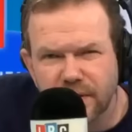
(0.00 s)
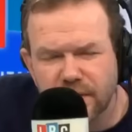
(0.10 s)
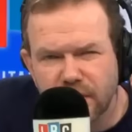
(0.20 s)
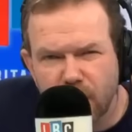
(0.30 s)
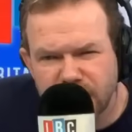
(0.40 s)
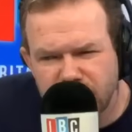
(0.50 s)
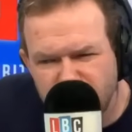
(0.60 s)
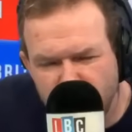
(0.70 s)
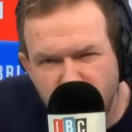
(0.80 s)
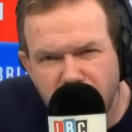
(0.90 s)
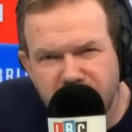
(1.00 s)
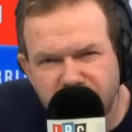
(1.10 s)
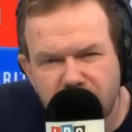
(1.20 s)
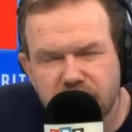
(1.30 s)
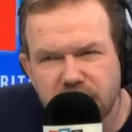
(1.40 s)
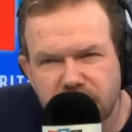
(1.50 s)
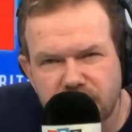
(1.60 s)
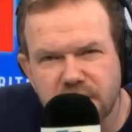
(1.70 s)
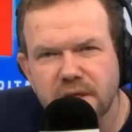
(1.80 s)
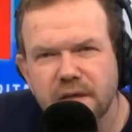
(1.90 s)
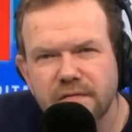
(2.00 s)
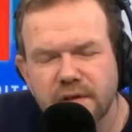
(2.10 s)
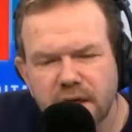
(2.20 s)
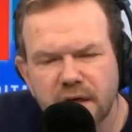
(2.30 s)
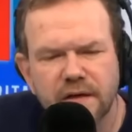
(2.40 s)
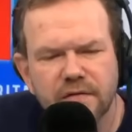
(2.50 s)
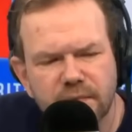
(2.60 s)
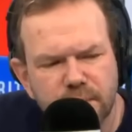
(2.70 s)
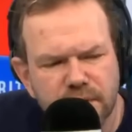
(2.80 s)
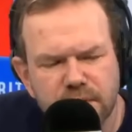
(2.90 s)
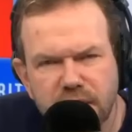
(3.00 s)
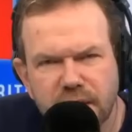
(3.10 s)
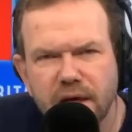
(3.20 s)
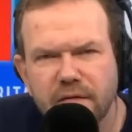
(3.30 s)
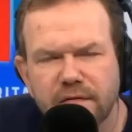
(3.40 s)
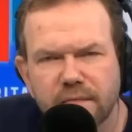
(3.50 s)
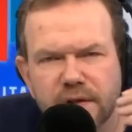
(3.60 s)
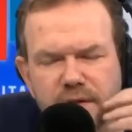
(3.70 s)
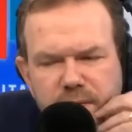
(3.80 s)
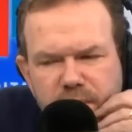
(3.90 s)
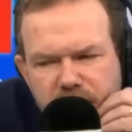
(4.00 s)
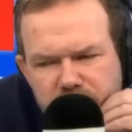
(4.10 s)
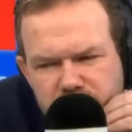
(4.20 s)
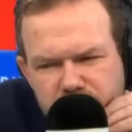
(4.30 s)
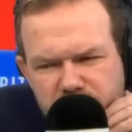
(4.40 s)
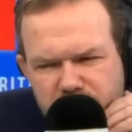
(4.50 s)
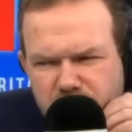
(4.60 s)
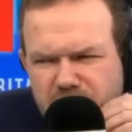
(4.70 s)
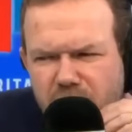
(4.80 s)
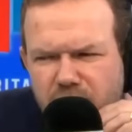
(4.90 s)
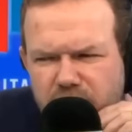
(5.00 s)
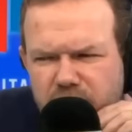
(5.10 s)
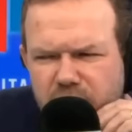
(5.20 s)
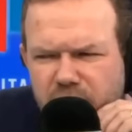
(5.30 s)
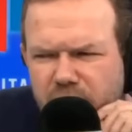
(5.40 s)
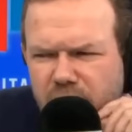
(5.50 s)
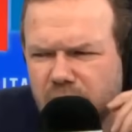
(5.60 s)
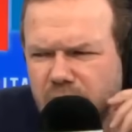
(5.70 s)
On the question of what they've done to deserve the kind of abuse they get from the newspapers, do we know? Do you know?